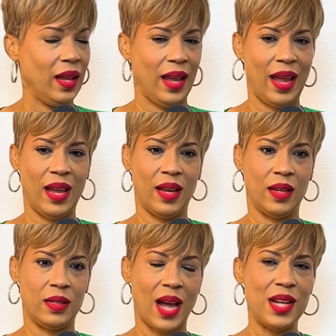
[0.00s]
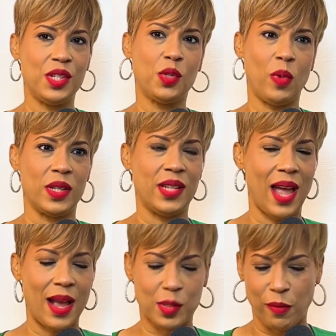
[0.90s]
And I just wanted to
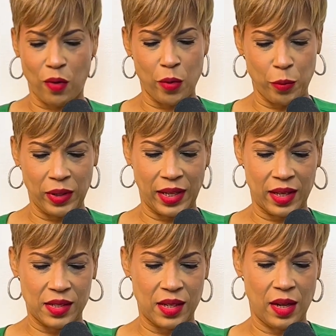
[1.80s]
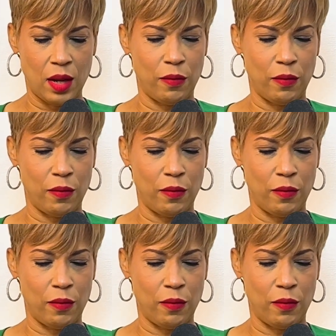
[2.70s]
ask, before we really get into the interview,